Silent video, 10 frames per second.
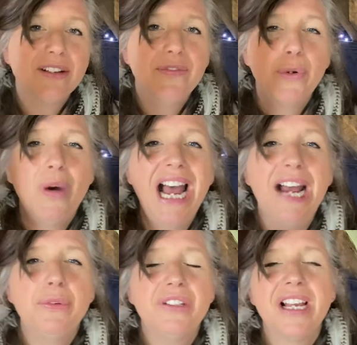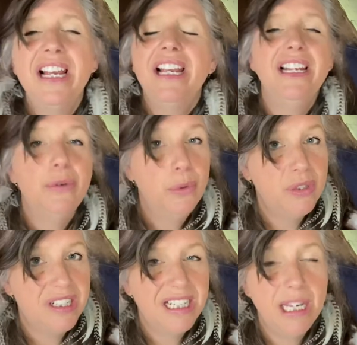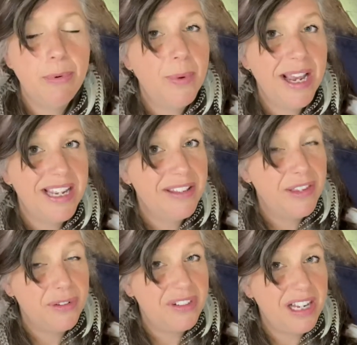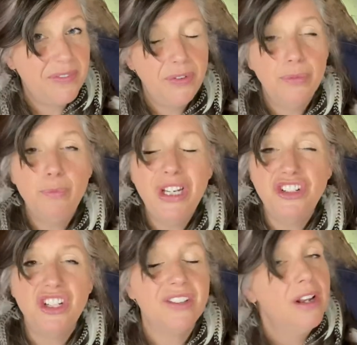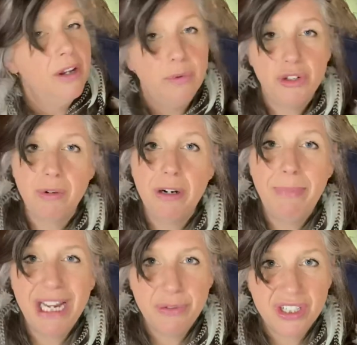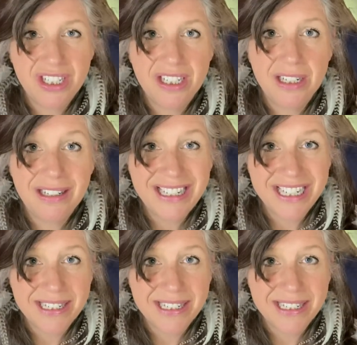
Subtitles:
of your house in order to keep away those devils and witches which are about tonight.